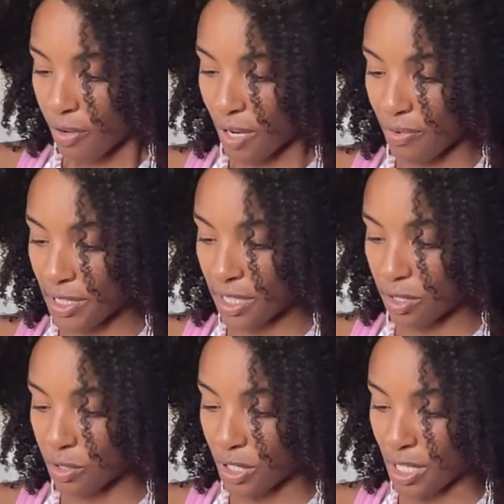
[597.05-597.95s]
Great
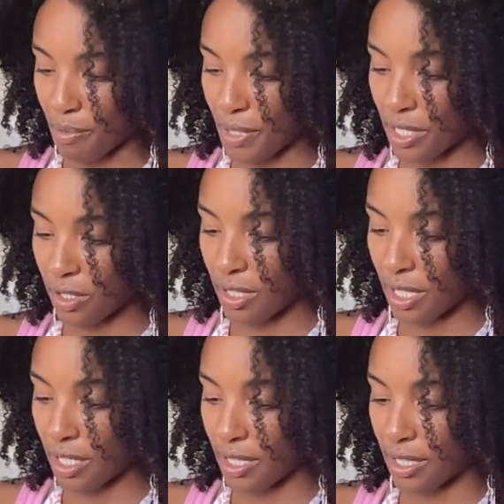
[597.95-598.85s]
resolution.
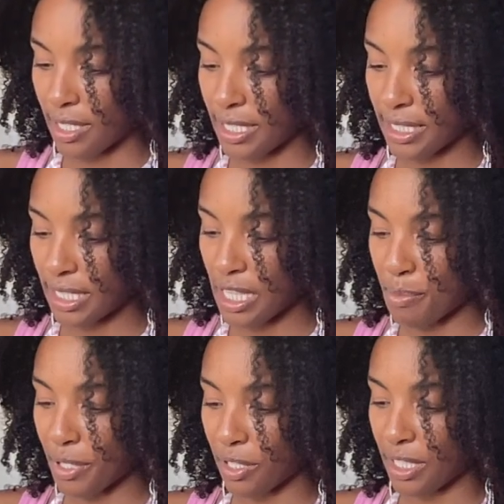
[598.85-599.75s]
The disc in the
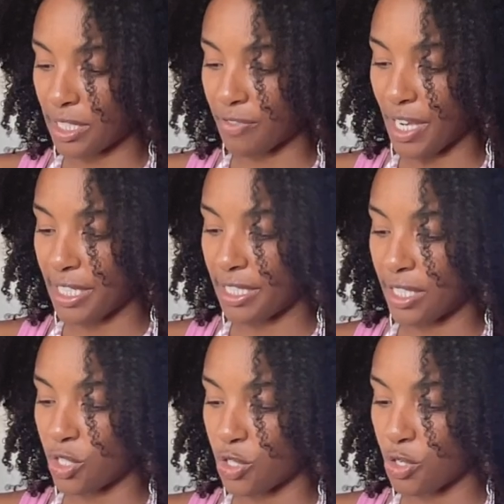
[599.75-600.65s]
middle is divided
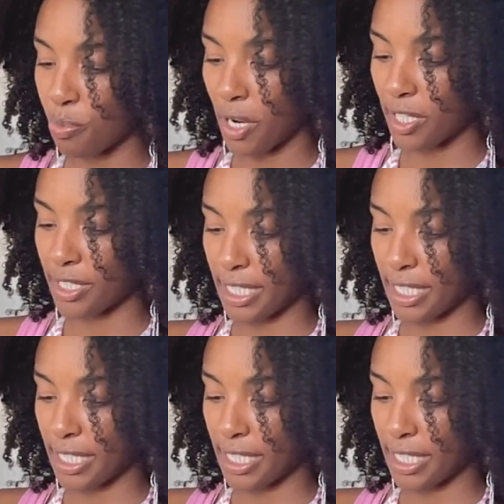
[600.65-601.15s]
into two parts,